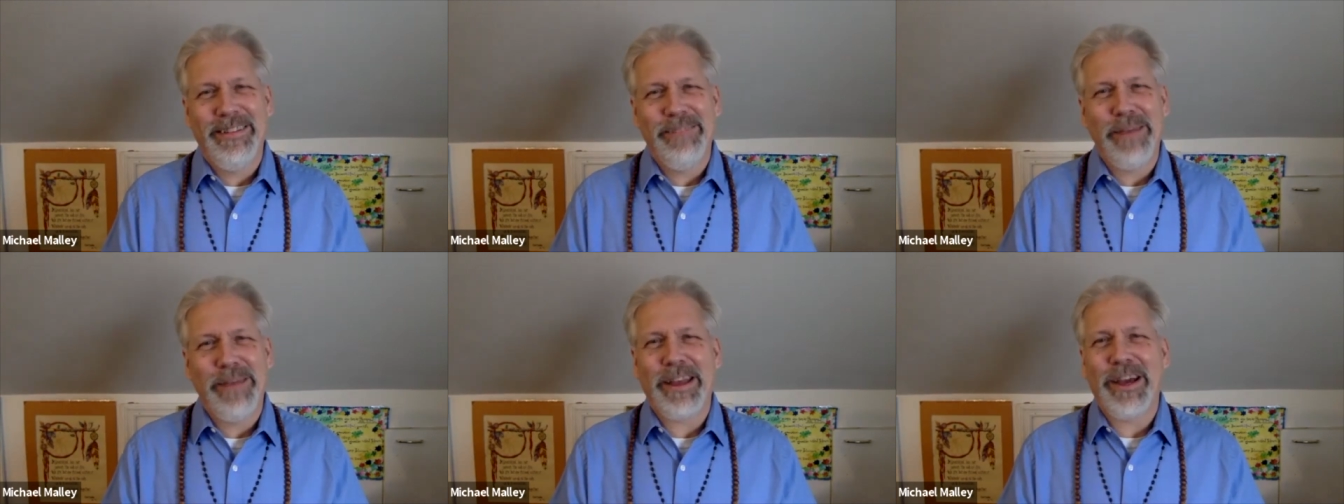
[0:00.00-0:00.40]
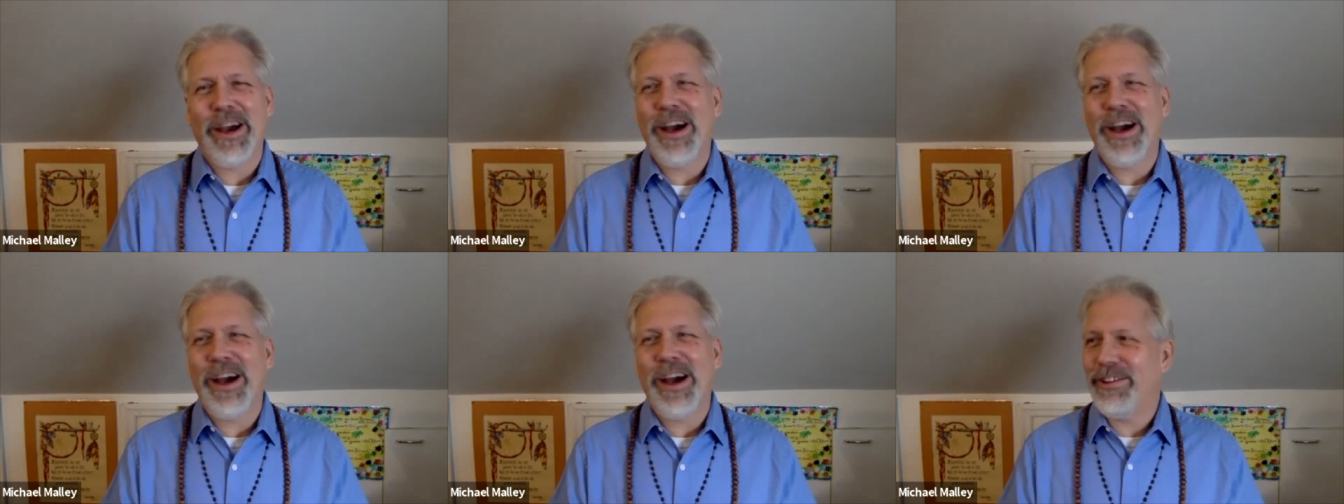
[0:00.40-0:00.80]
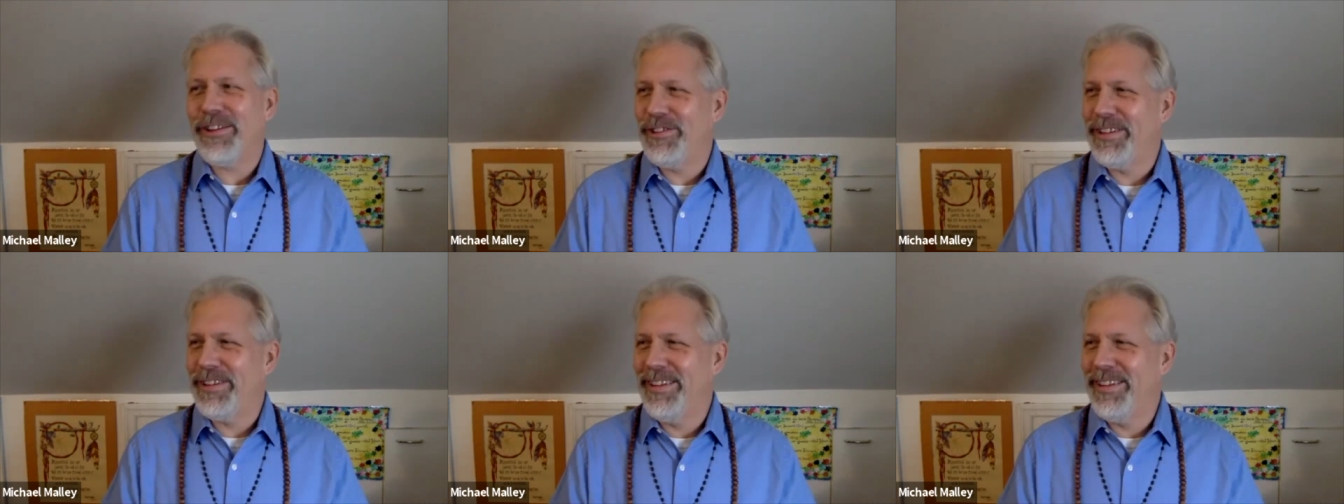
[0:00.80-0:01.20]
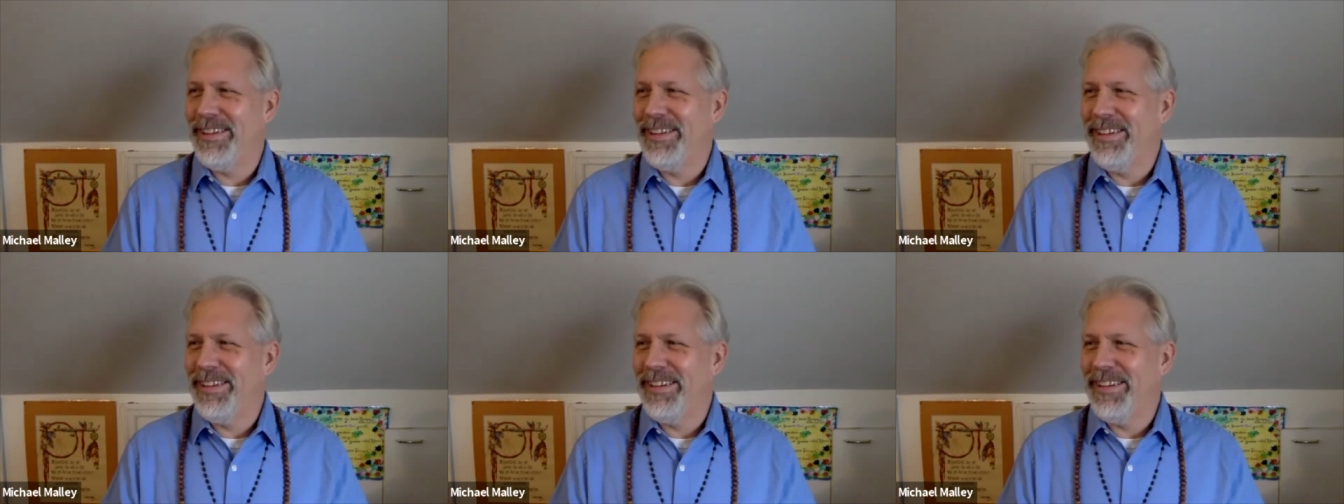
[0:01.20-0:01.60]
My gosh,
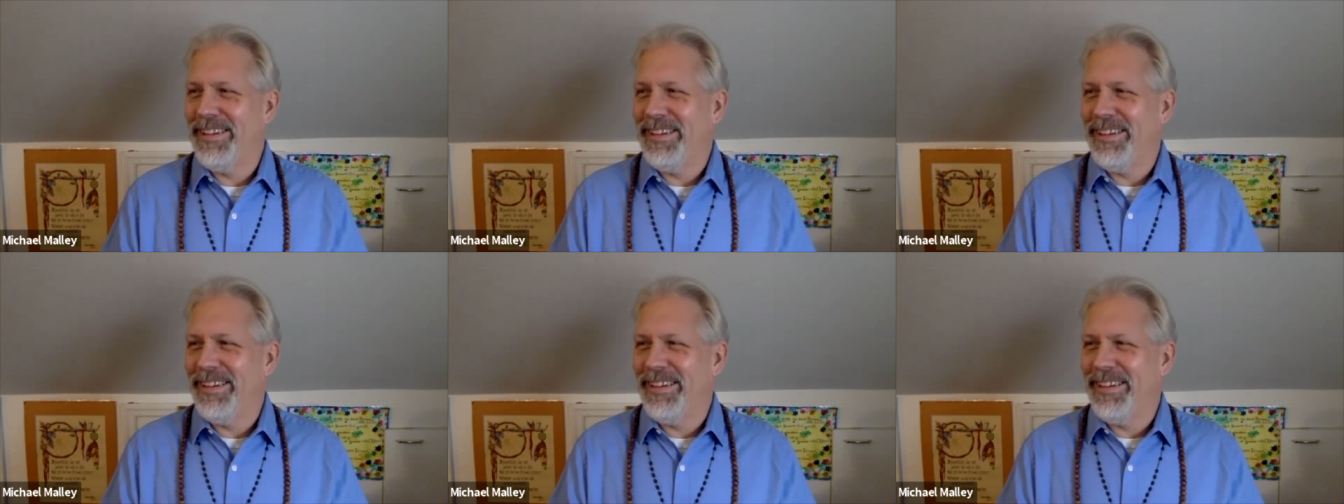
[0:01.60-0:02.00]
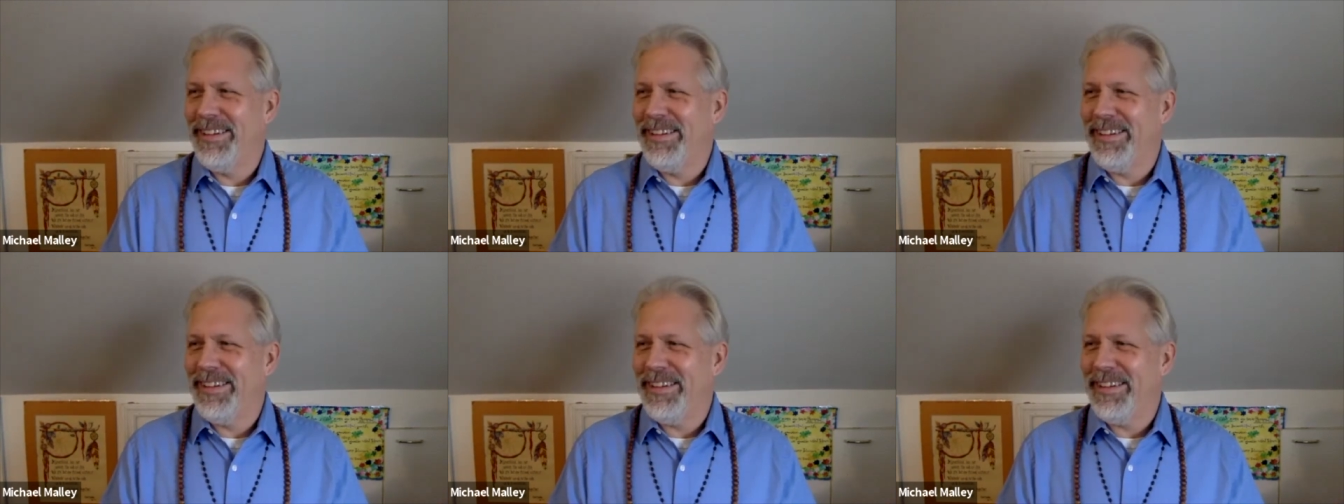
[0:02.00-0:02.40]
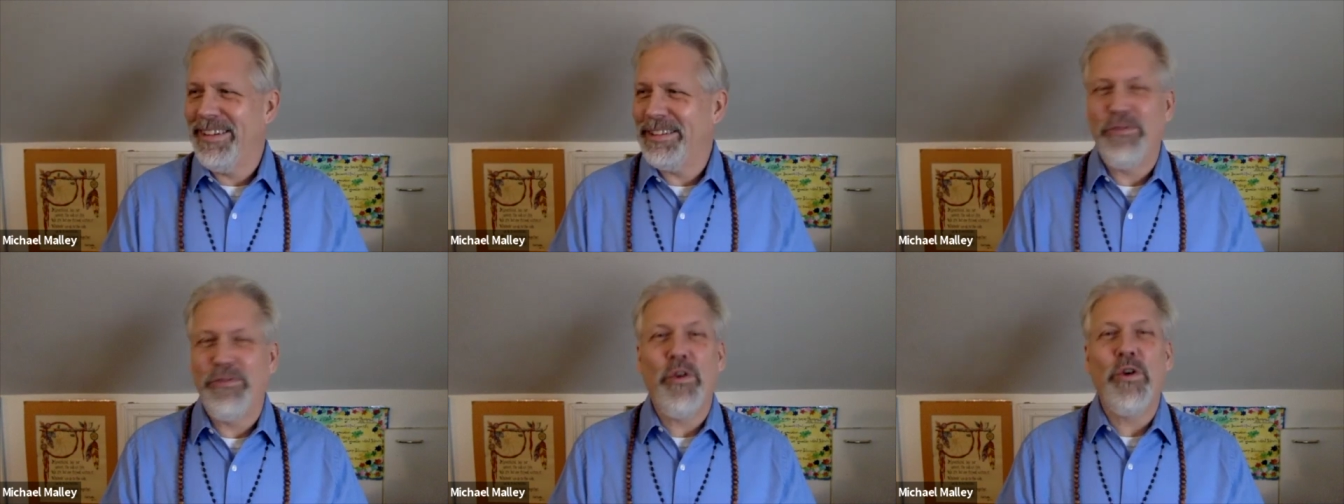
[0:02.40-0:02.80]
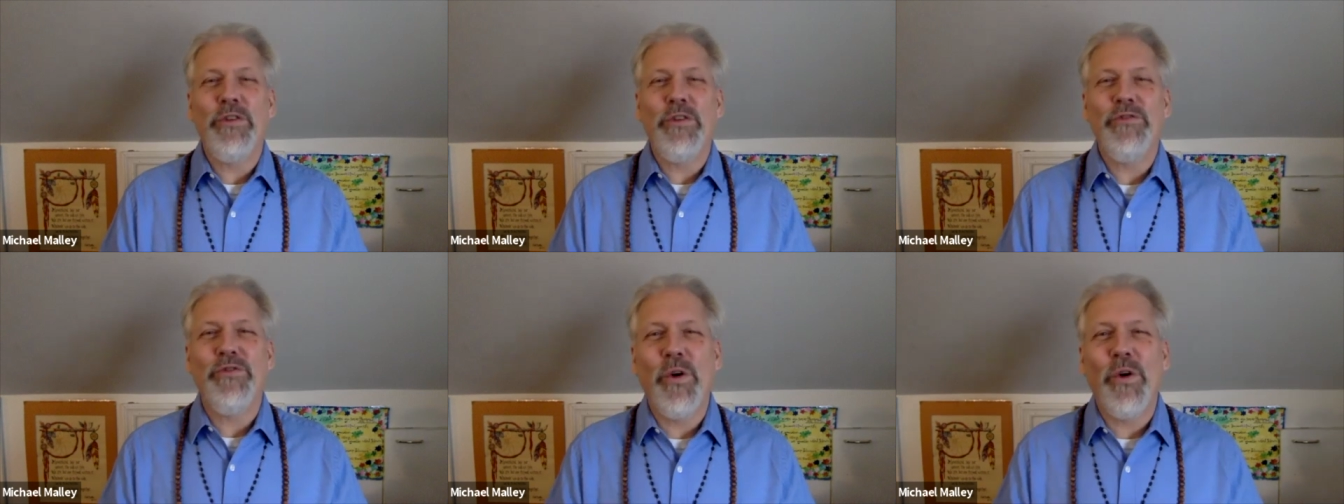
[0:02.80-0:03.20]
it's
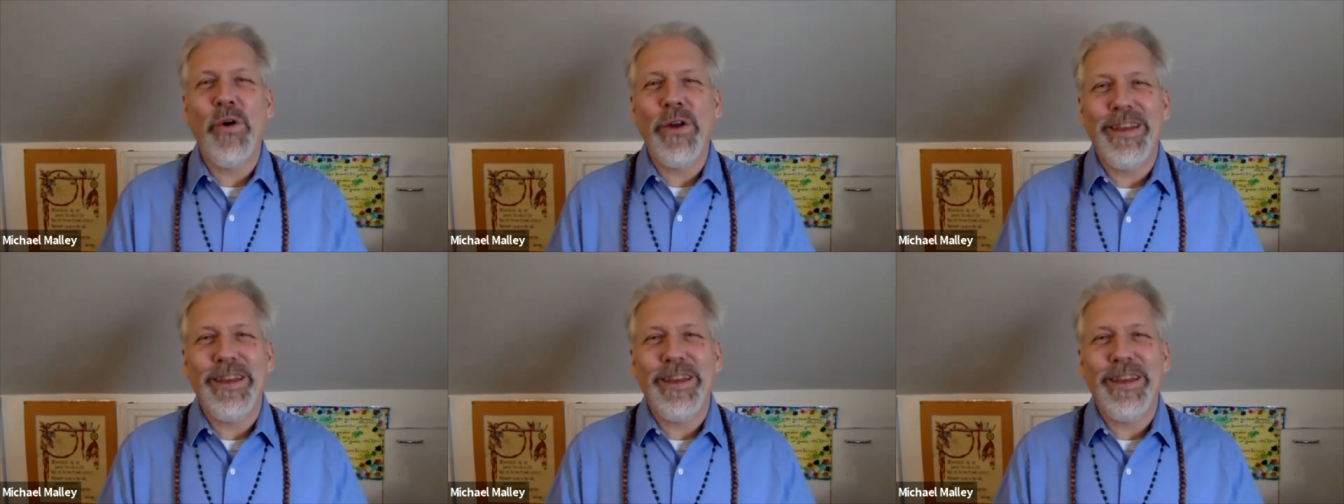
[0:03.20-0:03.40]
44